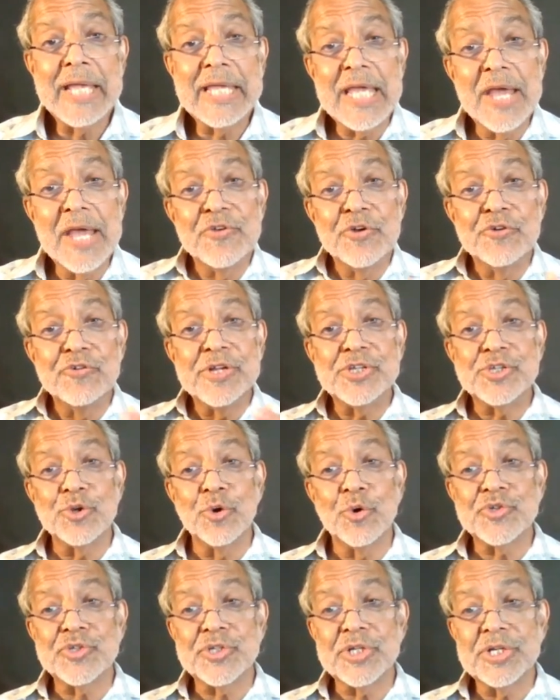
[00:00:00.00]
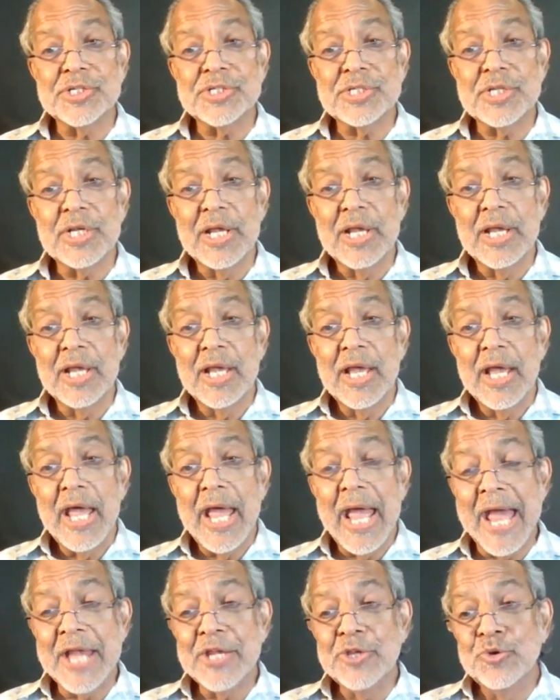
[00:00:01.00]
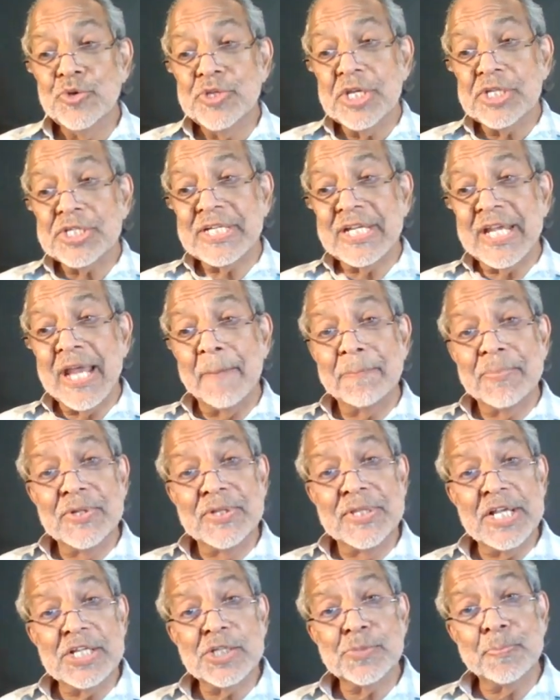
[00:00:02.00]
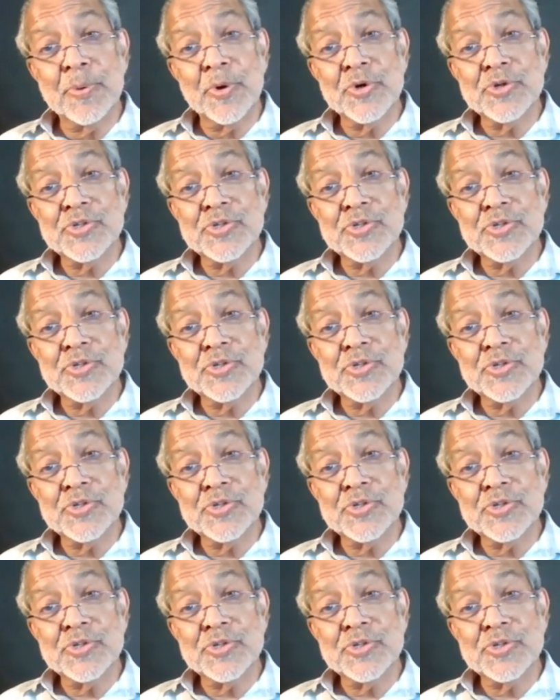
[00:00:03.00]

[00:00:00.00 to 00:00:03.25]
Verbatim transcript: I gave you resources, and you just kept this